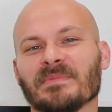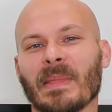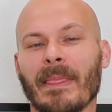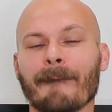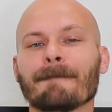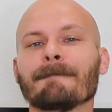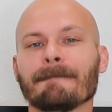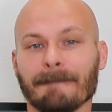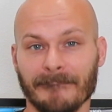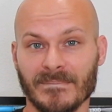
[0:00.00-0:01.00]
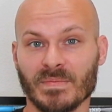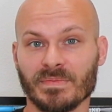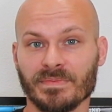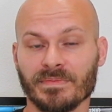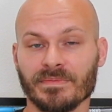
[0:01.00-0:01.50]

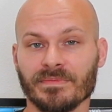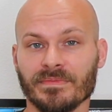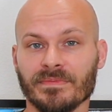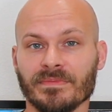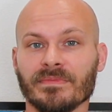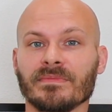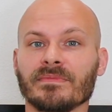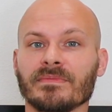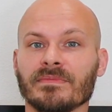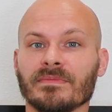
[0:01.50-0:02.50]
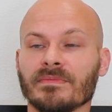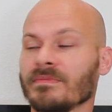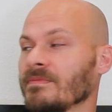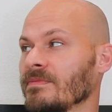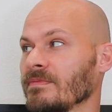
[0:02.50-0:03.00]

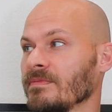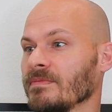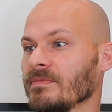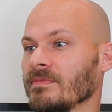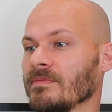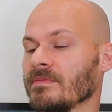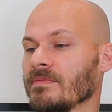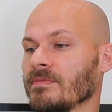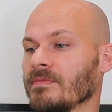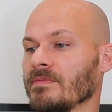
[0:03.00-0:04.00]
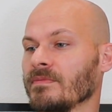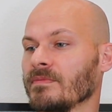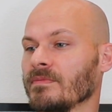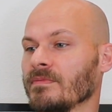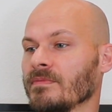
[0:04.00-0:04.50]

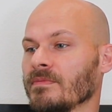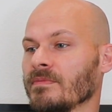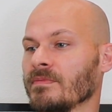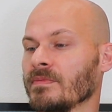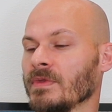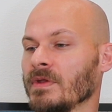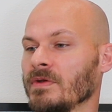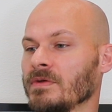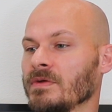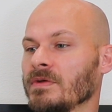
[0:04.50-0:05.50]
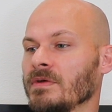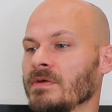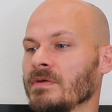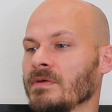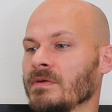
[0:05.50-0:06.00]

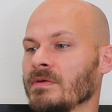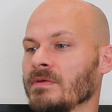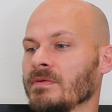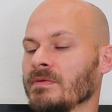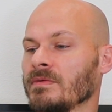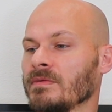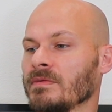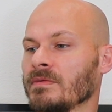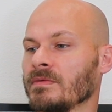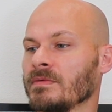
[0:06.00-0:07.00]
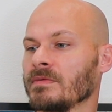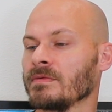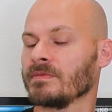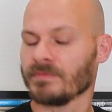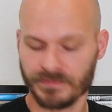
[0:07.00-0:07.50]

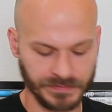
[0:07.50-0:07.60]
No words are spoken by the person on screen.